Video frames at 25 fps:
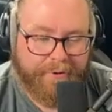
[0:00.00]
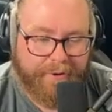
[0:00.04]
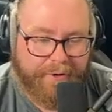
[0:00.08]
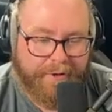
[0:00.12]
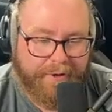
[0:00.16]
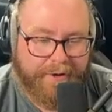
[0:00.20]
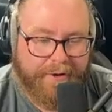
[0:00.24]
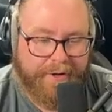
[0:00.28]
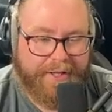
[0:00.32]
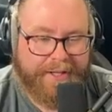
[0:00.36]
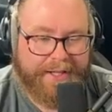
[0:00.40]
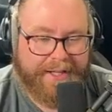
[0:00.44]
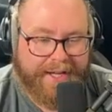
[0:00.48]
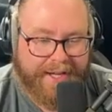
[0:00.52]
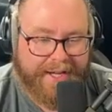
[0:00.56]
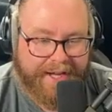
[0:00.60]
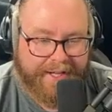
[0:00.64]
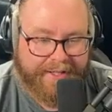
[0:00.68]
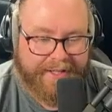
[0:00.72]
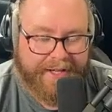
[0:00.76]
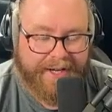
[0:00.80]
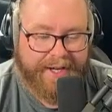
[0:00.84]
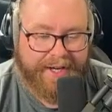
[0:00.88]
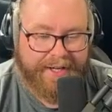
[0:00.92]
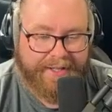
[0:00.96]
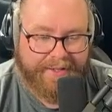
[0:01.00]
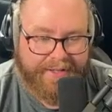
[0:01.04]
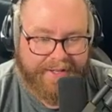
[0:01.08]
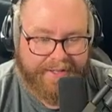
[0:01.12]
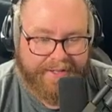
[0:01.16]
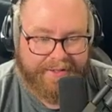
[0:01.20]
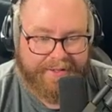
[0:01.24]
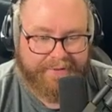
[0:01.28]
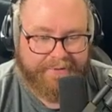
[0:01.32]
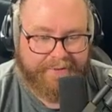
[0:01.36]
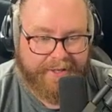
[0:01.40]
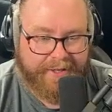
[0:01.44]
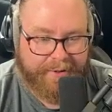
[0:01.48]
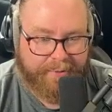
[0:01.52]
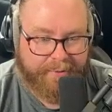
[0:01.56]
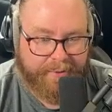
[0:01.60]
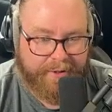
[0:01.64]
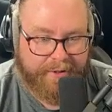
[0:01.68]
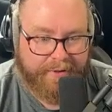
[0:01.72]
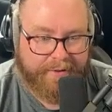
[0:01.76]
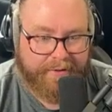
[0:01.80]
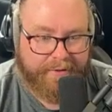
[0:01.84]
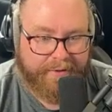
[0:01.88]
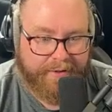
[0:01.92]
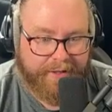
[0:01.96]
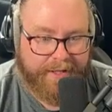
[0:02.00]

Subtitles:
all I had identified with